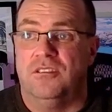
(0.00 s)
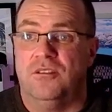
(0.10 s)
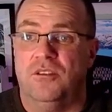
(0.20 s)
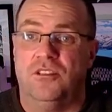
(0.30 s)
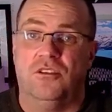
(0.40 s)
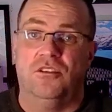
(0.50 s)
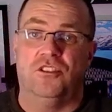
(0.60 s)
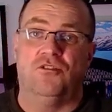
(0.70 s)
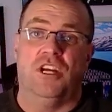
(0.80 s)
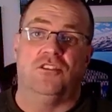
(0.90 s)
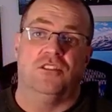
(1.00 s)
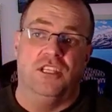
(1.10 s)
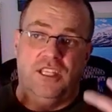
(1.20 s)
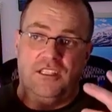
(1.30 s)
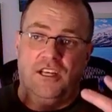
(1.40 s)
So the internal distractions, like
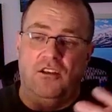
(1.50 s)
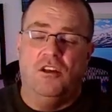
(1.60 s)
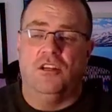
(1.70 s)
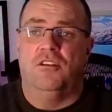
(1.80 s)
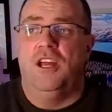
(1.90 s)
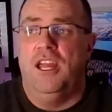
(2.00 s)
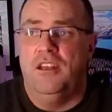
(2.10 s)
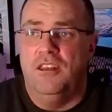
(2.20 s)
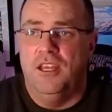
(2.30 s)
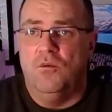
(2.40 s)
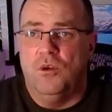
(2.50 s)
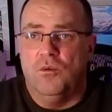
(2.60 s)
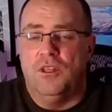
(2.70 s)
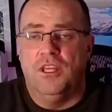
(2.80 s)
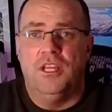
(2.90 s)
that dialogue in our head, like what are we
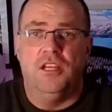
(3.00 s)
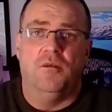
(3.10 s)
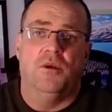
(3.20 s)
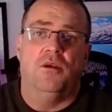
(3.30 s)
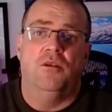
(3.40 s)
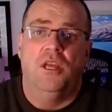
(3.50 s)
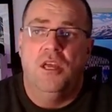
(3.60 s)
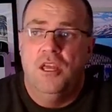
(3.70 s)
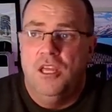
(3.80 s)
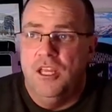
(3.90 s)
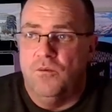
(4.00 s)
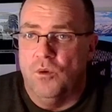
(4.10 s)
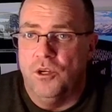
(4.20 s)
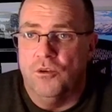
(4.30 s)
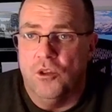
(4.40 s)
thinking about? If we're
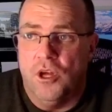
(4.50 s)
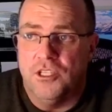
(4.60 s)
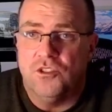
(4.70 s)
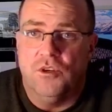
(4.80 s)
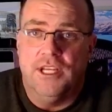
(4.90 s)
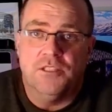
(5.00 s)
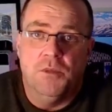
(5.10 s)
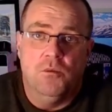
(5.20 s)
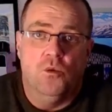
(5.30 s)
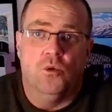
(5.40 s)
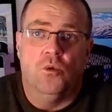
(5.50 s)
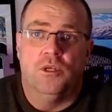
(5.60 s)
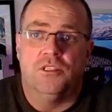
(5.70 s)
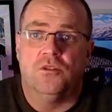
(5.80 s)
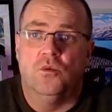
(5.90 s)
under a lot of stress, maybe we're going to
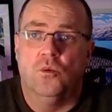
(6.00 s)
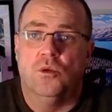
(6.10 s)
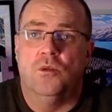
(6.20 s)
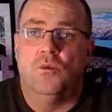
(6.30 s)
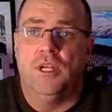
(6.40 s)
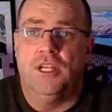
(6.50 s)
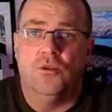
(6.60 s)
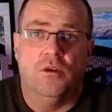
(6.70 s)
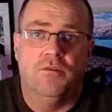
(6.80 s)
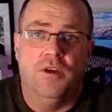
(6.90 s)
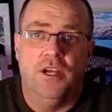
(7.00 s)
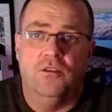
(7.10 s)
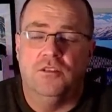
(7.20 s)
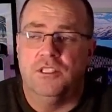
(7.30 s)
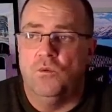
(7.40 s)
school and we're getting to our
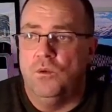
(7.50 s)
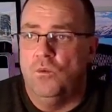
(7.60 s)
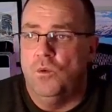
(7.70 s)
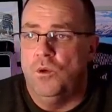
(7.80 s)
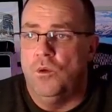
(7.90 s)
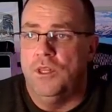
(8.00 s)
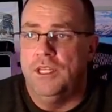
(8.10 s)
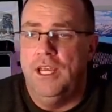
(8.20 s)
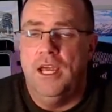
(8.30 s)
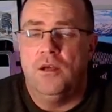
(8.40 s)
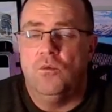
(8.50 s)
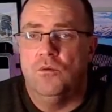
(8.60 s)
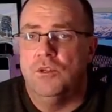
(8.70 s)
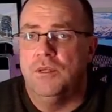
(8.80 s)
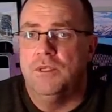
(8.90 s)
finals, and when we go on the deck, we're
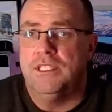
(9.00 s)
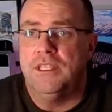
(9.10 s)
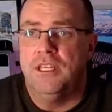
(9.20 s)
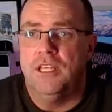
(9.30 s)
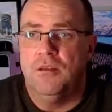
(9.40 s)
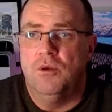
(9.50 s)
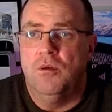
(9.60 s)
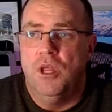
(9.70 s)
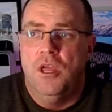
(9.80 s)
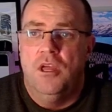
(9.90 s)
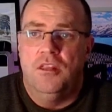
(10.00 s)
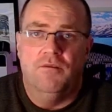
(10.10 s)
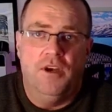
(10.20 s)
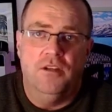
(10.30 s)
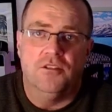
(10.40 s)
really busy thinking about the
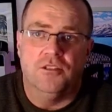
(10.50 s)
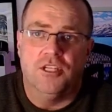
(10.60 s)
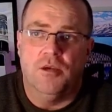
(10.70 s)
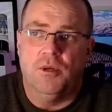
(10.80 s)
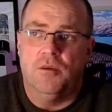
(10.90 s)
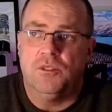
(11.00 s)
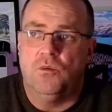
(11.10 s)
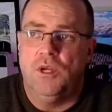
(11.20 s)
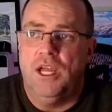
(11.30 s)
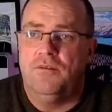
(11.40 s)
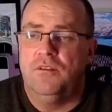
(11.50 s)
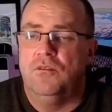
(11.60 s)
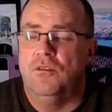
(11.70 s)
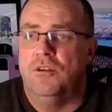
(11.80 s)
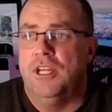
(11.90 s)
finals that are coming up. So we have to
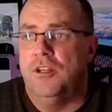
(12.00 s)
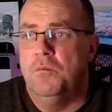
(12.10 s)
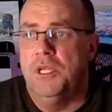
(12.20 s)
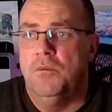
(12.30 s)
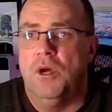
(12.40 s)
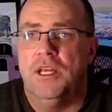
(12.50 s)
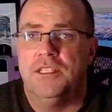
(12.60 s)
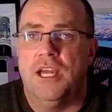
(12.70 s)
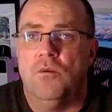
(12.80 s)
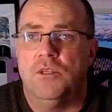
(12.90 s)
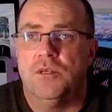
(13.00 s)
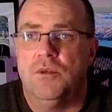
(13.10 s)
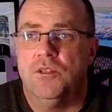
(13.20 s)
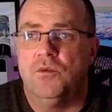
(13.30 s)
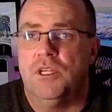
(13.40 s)
learn how to minimize that.
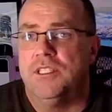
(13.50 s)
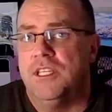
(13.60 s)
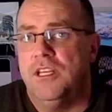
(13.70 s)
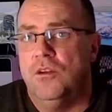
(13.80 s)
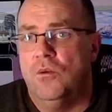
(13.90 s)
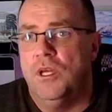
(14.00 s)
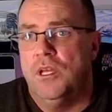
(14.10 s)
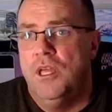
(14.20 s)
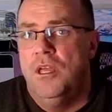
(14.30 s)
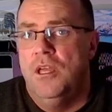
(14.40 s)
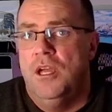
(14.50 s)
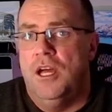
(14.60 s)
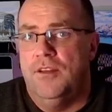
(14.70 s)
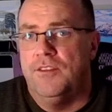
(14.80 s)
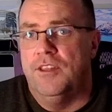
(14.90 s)
Sometimes we got to say, you know what, I'll
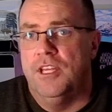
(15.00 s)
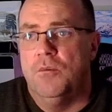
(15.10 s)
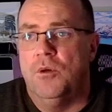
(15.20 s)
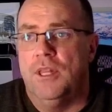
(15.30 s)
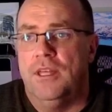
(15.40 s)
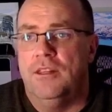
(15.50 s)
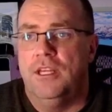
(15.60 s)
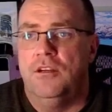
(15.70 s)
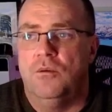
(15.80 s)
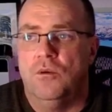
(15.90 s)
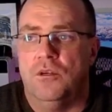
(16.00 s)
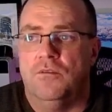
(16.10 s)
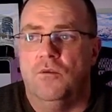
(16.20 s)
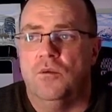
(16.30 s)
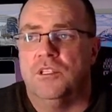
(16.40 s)
have to think about that later. We're going to
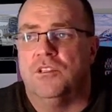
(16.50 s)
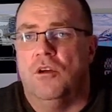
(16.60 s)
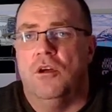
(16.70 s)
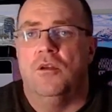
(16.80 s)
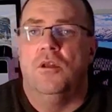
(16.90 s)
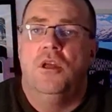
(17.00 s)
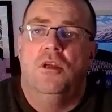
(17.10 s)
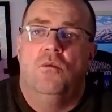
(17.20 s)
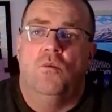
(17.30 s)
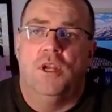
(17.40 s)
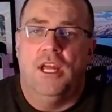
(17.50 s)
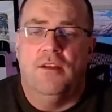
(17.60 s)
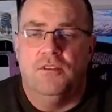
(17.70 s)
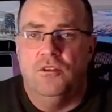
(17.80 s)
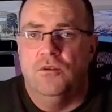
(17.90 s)
focus on what I have
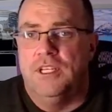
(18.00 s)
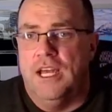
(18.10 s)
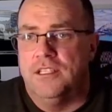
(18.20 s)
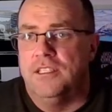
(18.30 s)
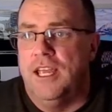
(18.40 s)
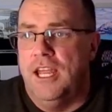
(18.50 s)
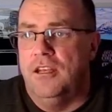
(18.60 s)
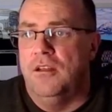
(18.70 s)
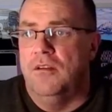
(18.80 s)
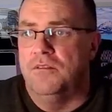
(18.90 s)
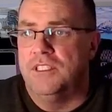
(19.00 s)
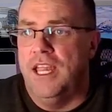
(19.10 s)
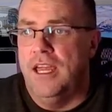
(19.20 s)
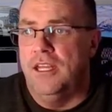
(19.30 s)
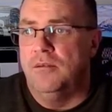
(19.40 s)
to do with the task at hand of
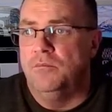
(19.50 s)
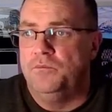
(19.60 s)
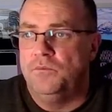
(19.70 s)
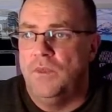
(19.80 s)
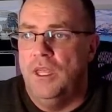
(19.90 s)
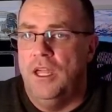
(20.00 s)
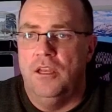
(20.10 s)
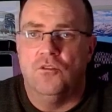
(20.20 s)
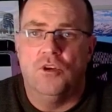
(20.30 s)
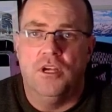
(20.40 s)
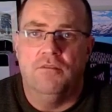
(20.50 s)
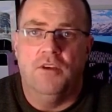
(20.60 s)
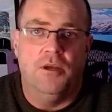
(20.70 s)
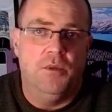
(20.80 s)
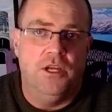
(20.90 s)
scanning and trying to
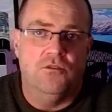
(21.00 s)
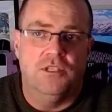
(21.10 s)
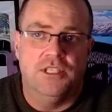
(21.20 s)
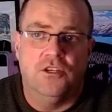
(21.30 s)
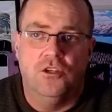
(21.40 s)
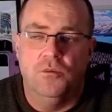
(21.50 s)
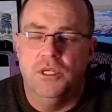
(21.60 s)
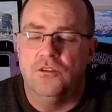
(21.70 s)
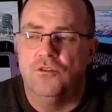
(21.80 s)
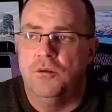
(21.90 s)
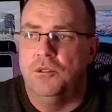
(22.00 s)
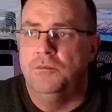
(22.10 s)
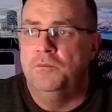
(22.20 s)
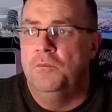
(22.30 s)
find patrons that could be in trouble.